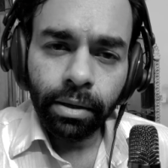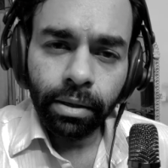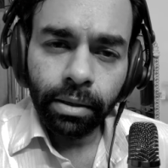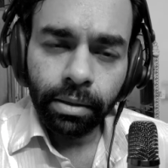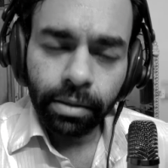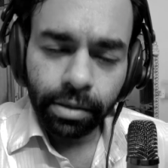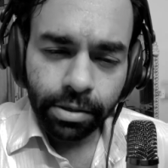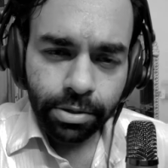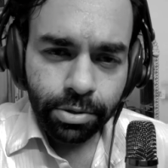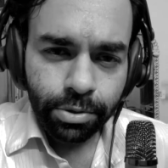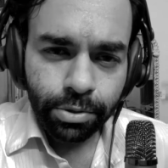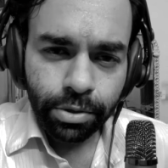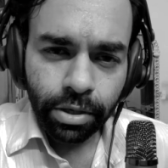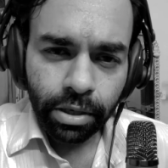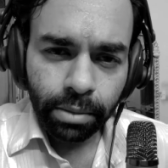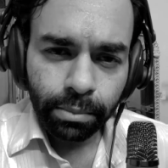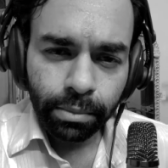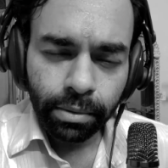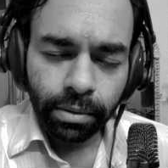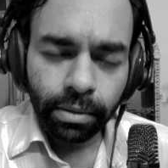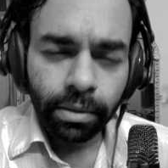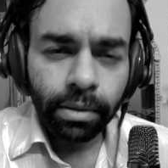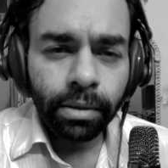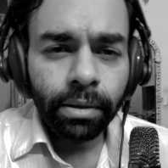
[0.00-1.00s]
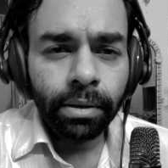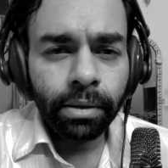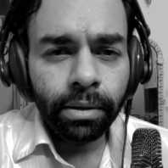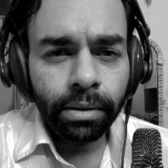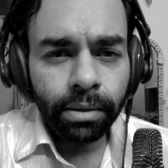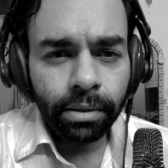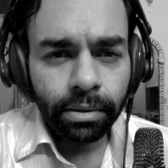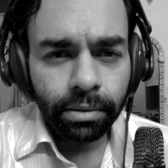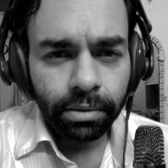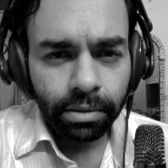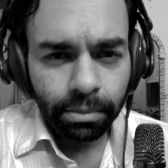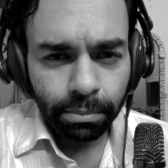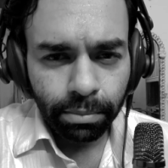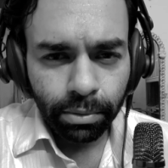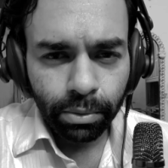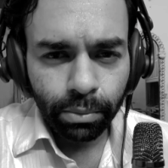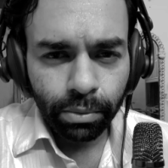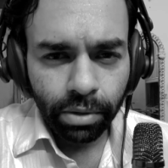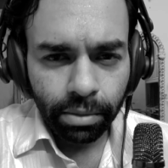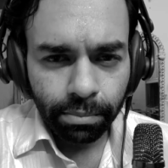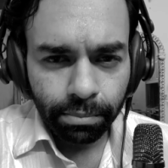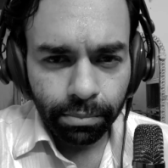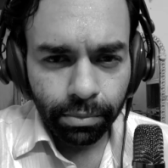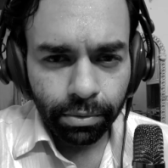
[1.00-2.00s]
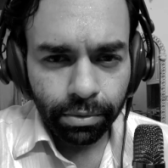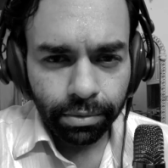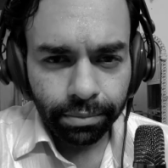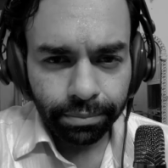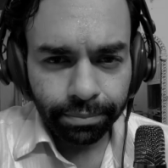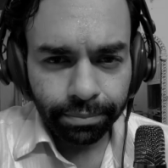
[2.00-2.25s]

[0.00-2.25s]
Ladies and gentlemen, the Blue Ember.